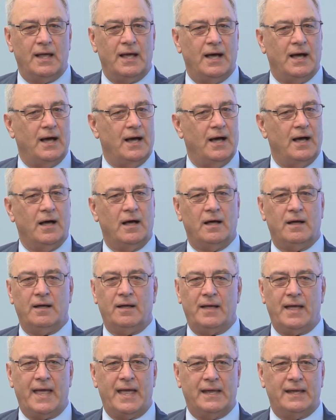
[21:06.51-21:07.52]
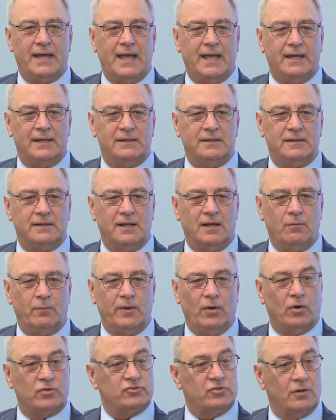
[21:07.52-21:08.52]
And
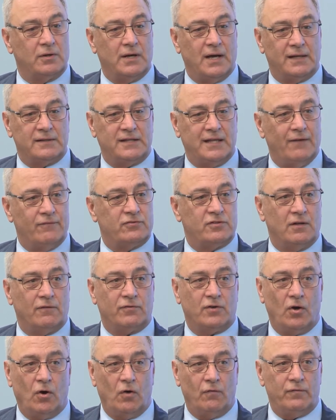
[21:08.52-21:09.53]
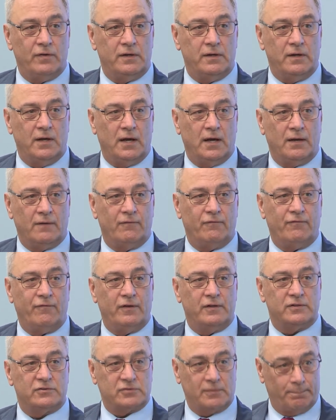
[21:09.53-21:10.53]
we also got gifts of
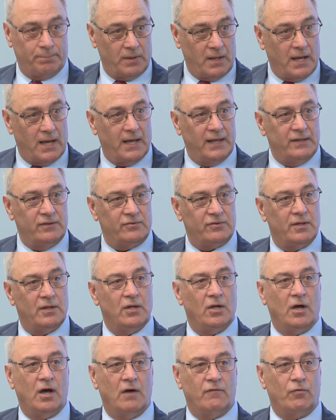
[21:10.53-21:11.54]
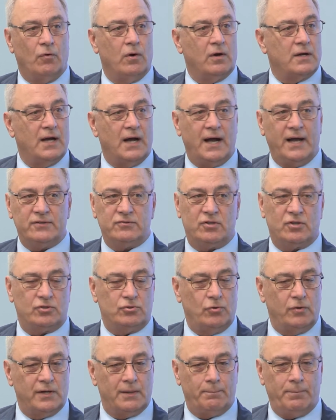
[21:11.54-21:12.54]
COVID supplies of all kinds,
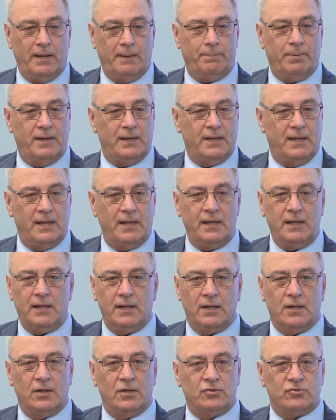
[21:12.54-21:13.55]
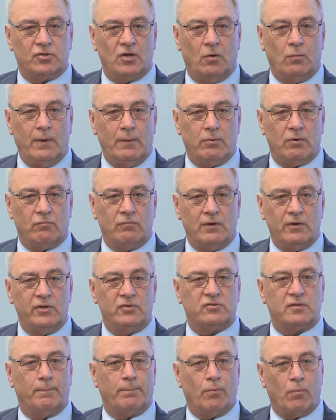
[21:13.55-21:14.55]
including PPE. So we were really
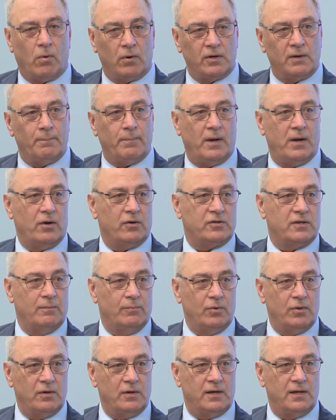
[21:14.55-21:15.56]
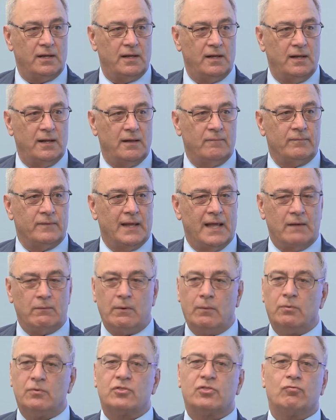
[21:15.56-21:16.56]
supported by our community, and
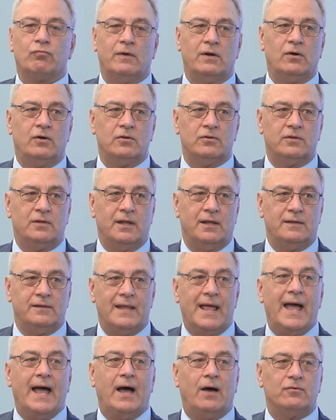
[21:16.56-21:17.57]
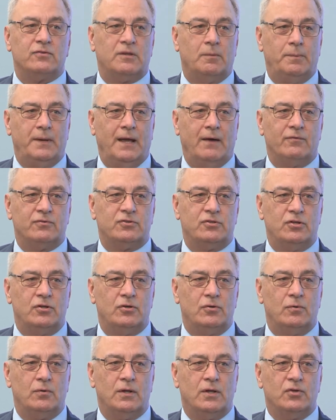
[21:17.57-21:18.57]
we were thrilled now to be able
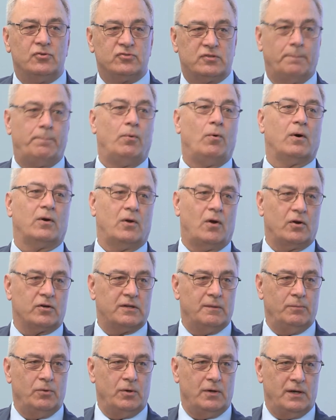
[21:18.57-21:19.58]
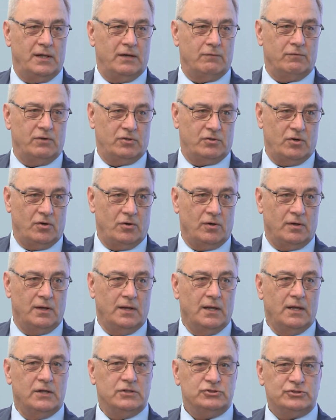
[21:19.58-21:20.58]
to support our community in return.
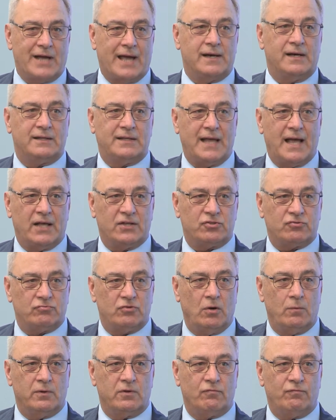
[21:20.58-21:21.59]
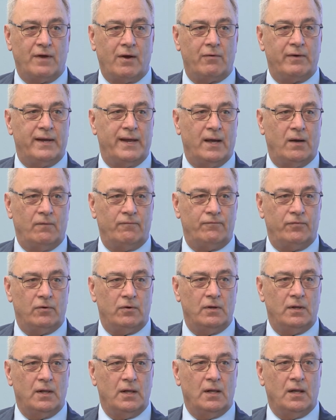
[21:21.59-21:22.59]
Janet Castro was very
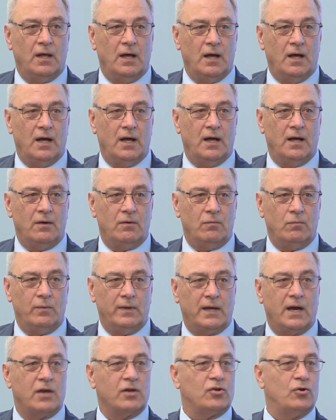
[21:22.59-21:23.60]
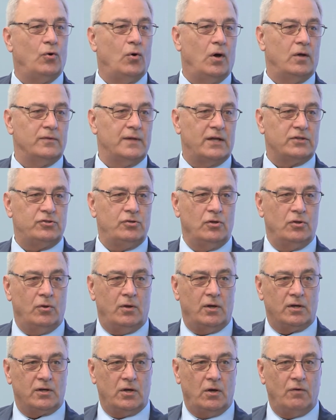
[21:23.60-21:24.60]
helpful. We got a call not too
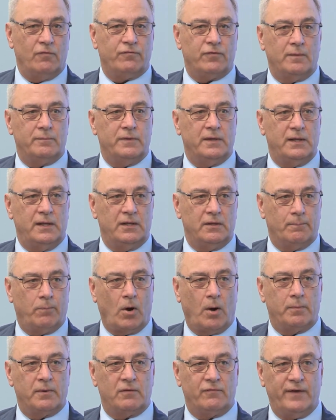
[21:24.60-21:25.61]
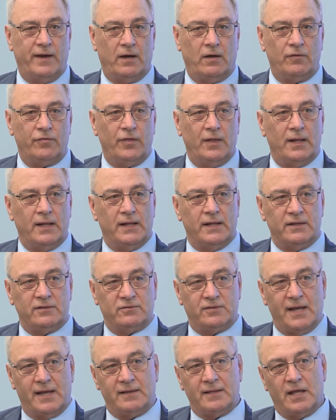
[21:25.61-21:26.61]
long ago from the Department of Health
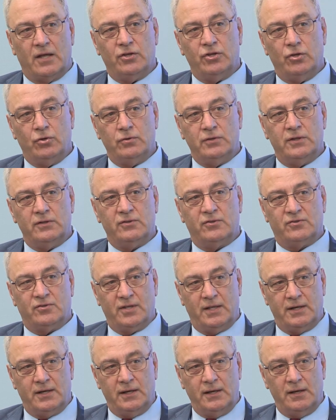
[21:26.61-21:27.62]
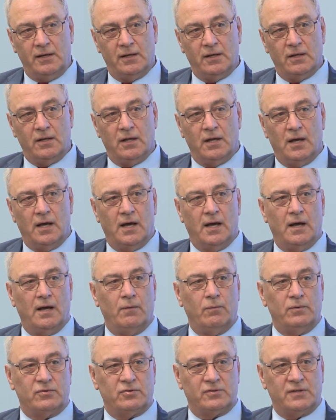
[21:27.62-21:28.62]
saying that Union City
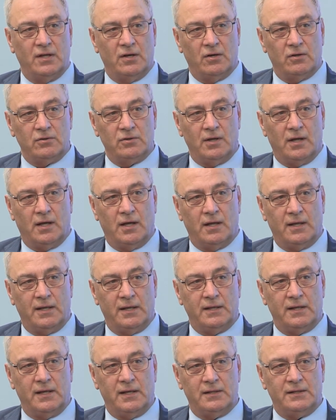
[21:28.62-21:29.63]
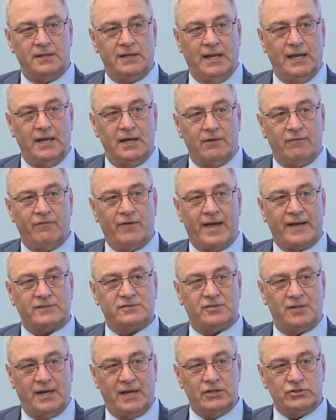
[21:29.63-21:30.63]
was still in need of
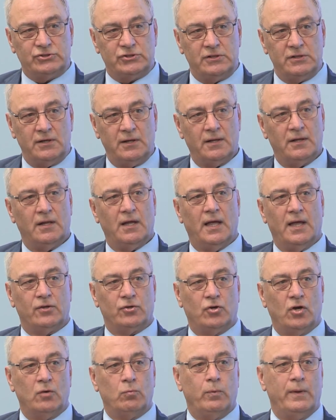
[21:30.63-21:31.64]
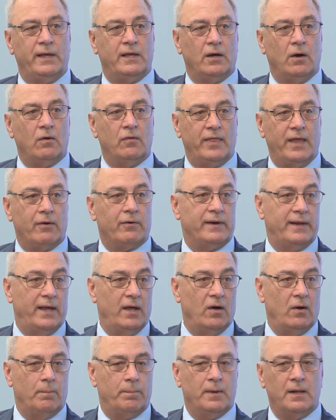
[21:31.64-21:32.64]
vaccination, and could we go there and
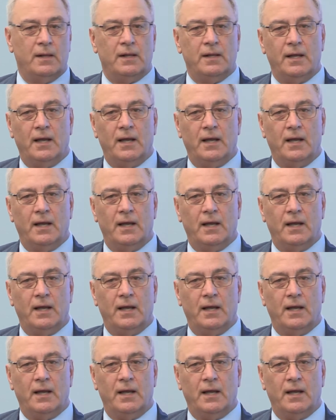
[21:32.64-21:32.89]
help?